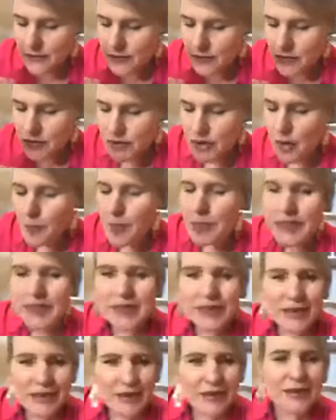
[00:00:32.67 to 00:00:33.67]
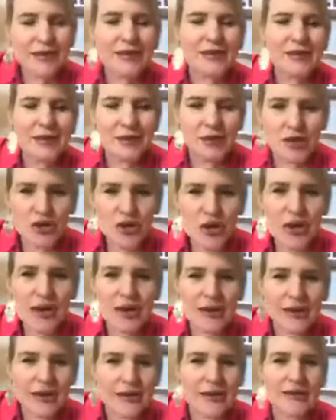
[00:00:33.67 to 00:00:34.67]
topics like this and training
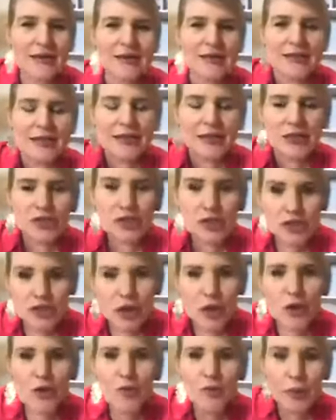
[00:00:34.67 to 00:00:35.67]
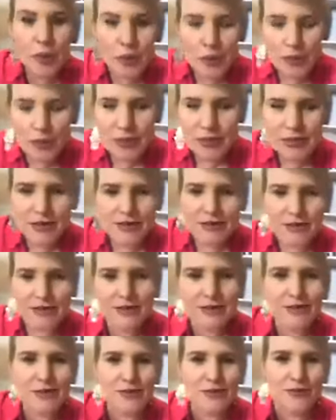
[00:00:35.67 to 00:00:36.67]
like this is so
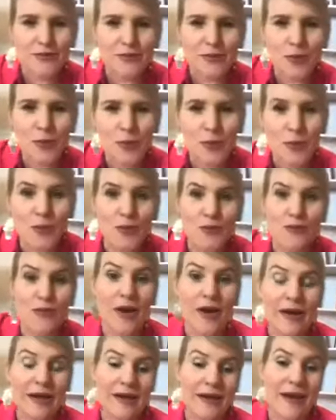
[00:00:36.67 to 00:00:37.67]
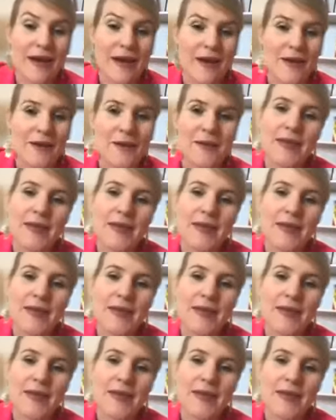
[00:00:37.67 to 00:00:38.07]
pertinent for right now.